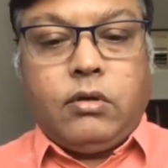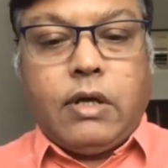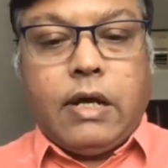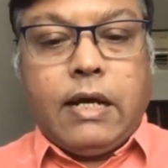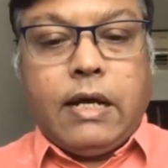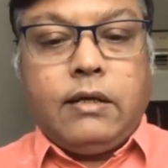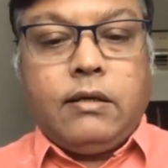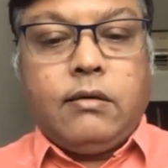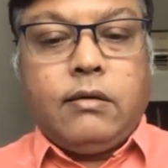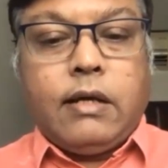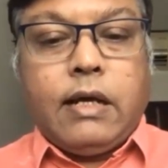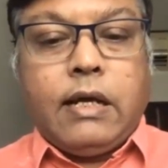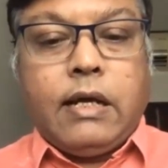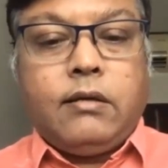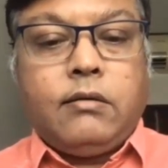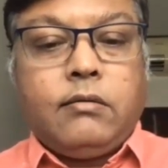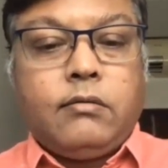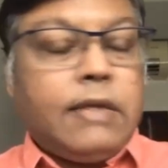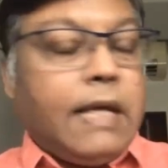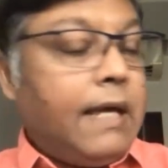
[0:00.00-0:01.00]
And
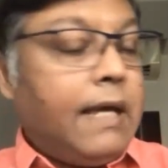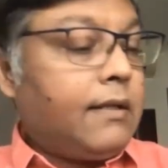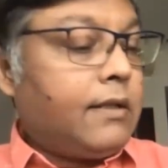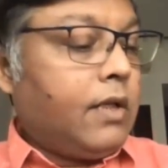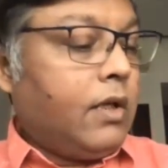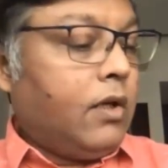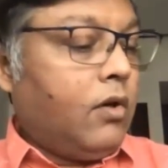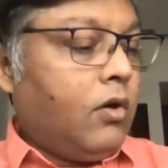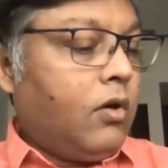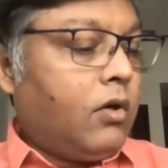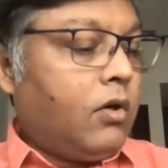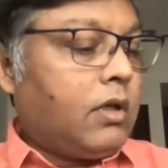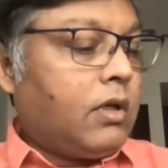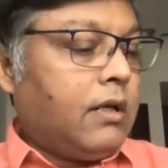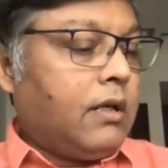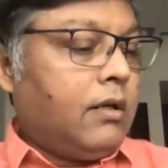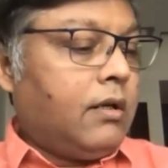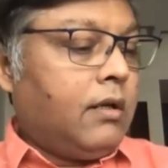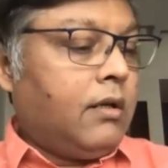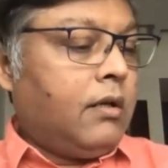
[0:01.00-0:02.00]
thanks a lot,
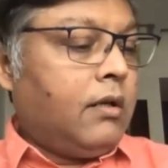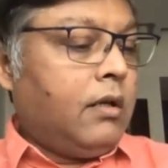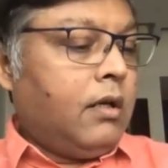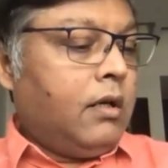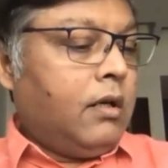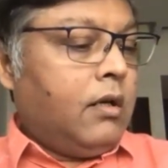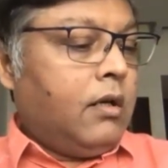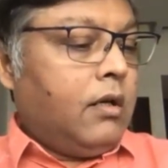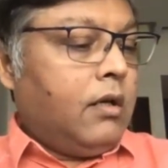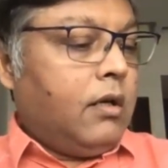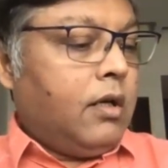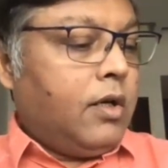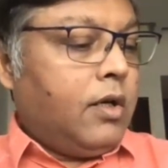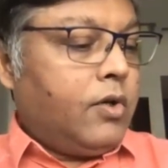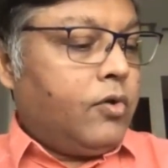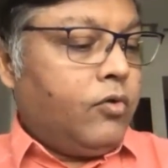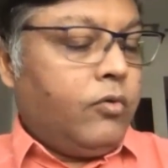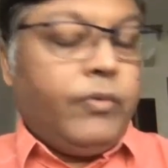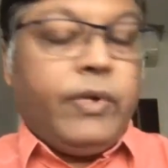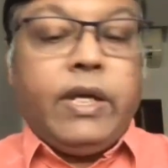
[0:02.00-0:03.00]
Colonel,
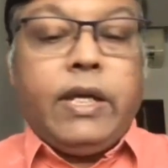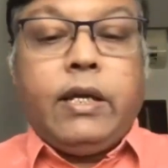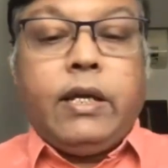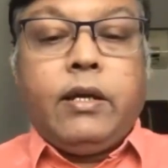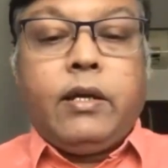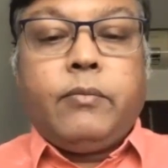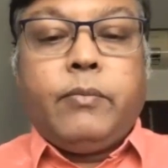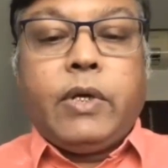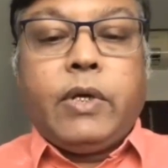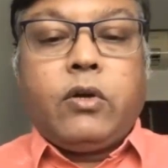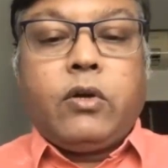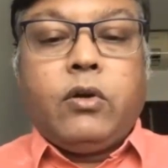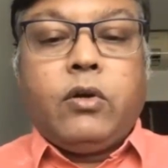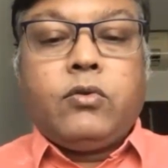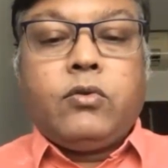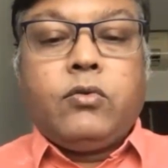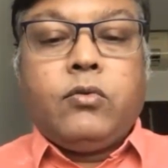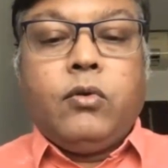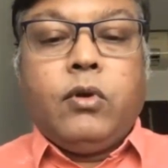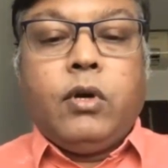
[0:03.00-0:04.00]
to be here
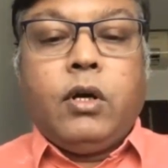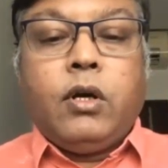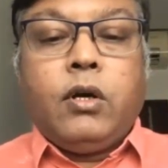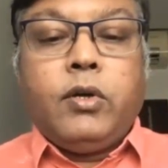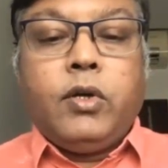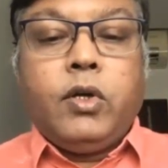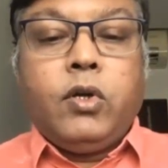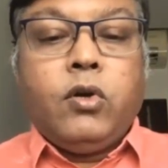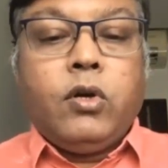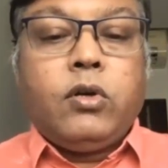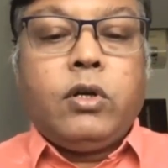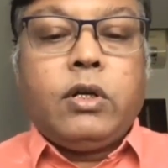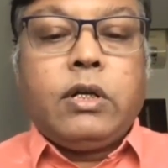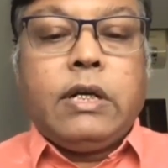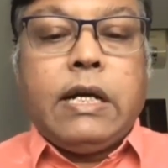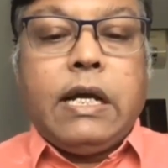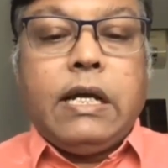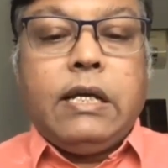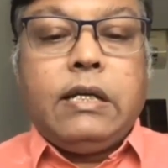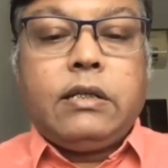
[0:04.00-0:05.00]
because your
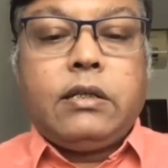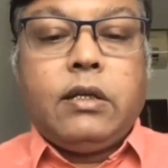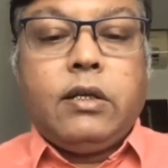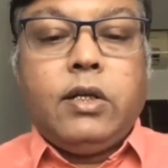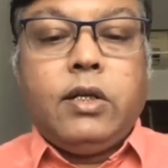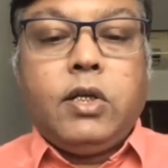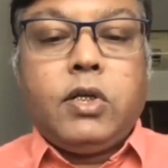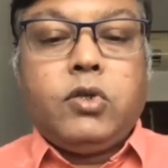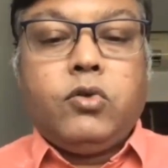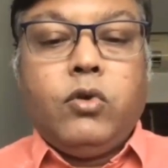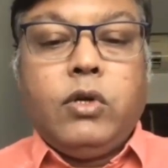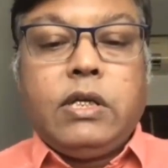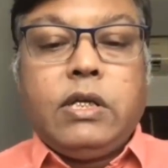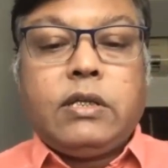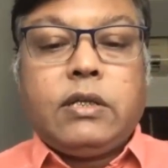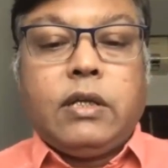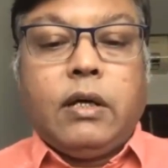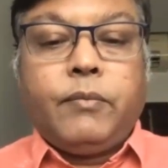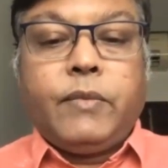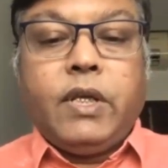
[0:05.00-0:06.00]
organization is doing
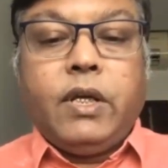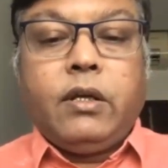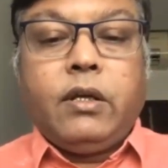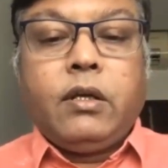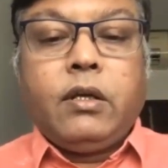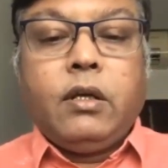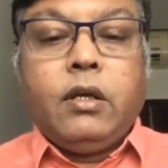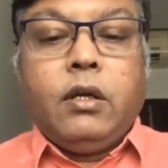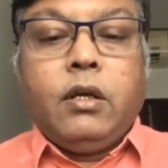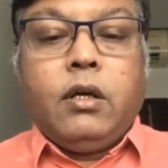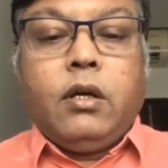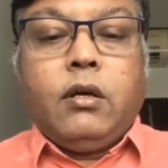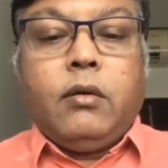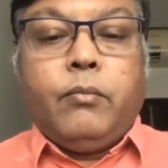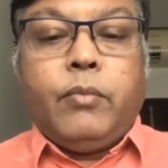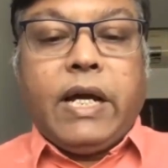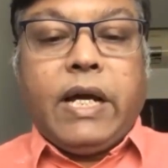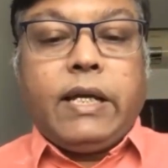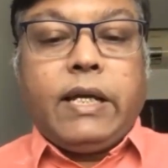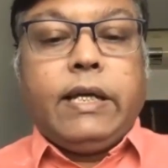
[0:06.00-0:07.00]
something
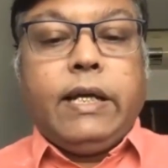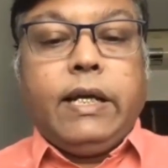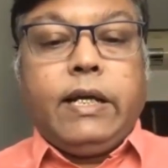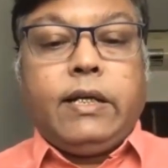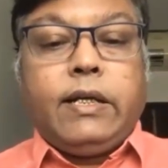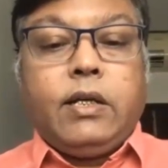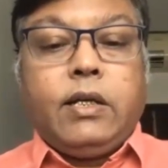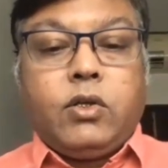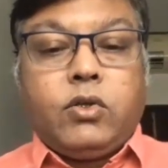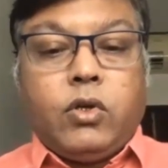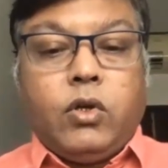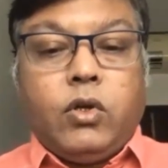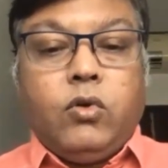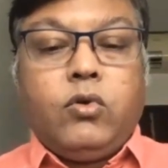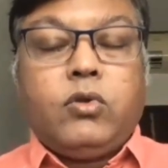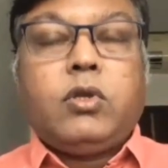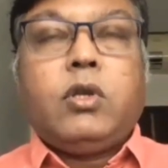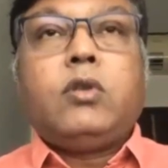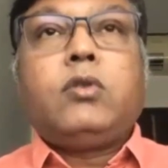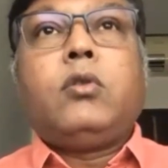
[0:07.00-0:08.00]
by creating
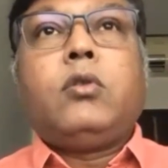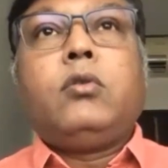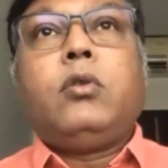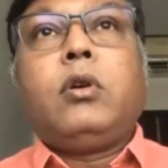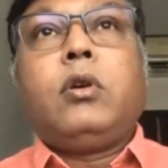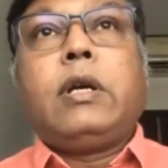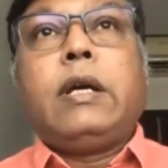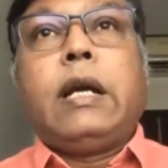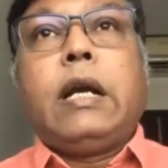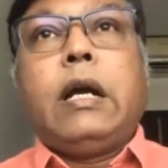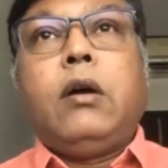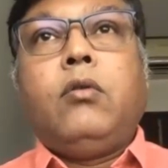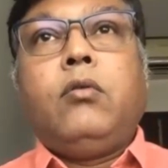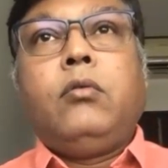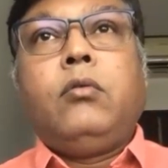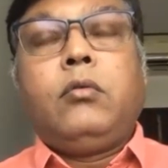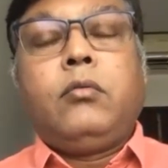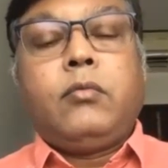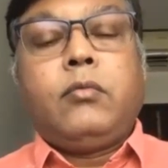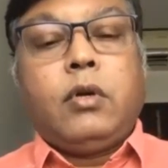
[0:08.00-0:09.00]
solutions on the
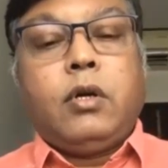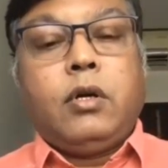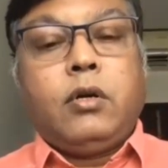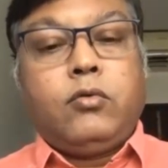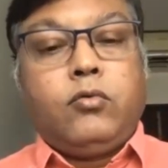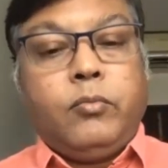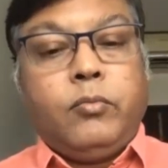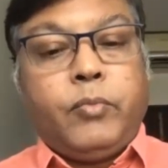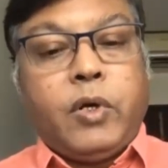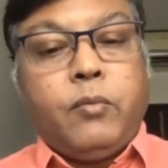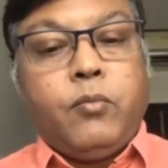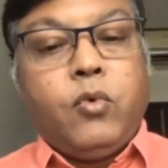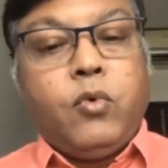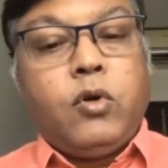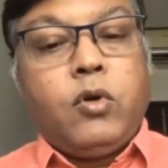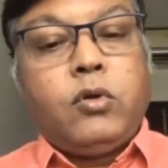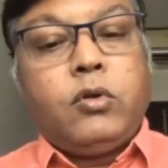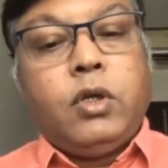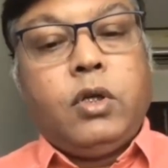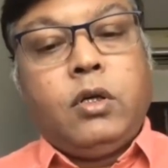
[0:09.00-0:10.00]
ground to
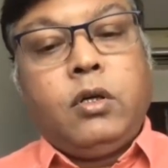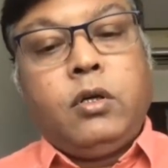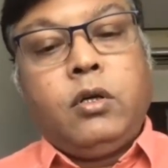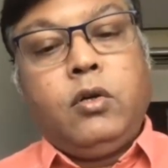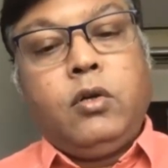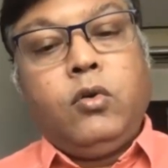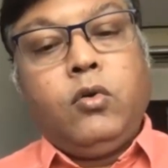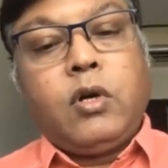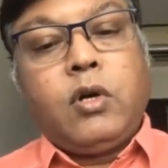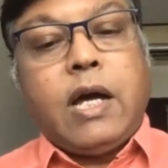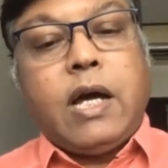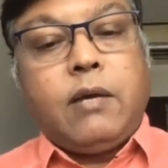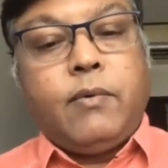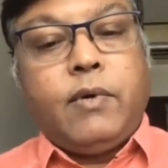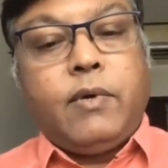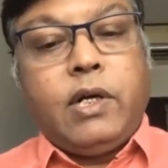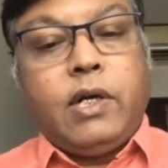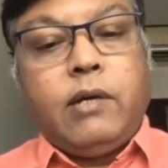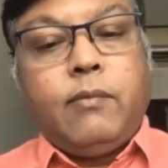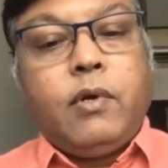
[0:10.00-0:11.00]
promote the low
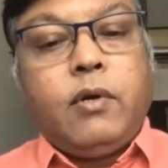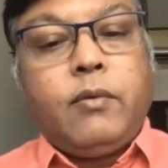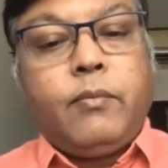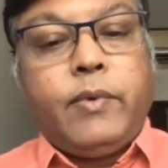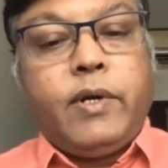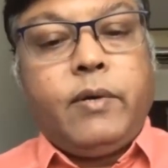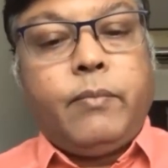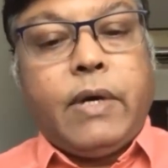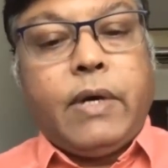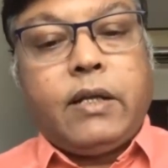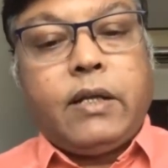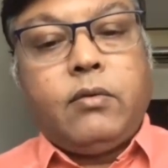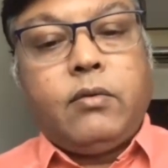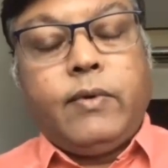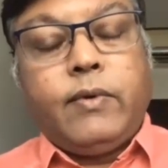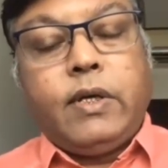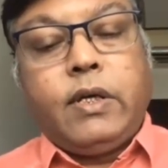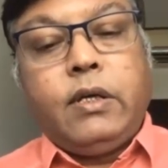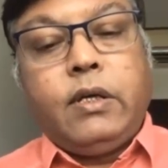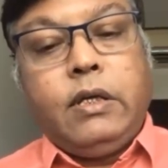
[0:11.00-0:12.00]
carbon development
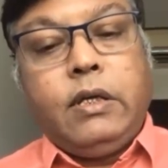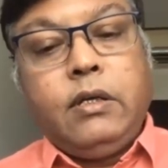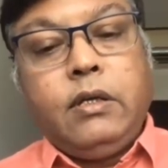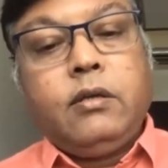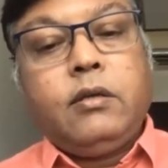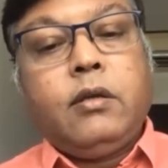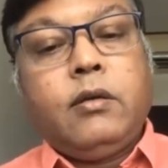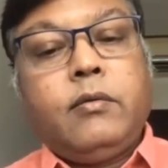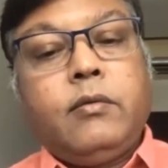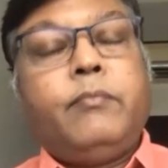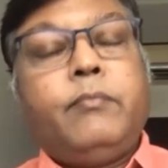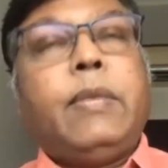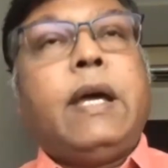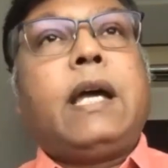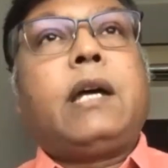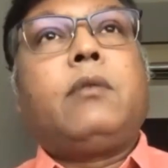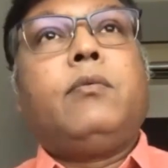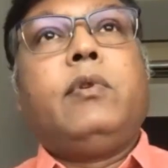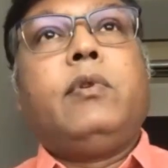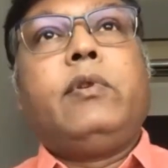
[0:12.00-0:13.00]
pathway in the
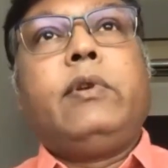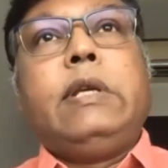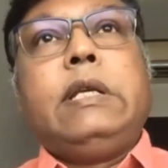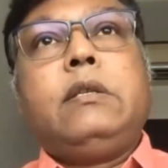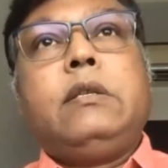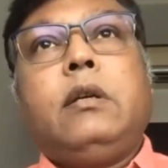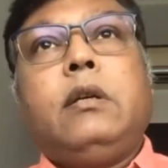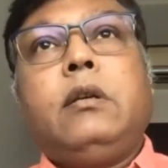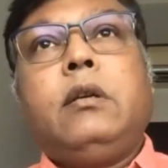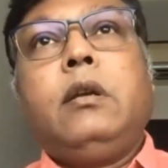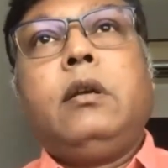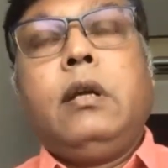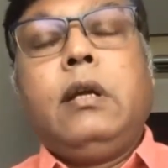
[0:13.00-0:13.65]
backward region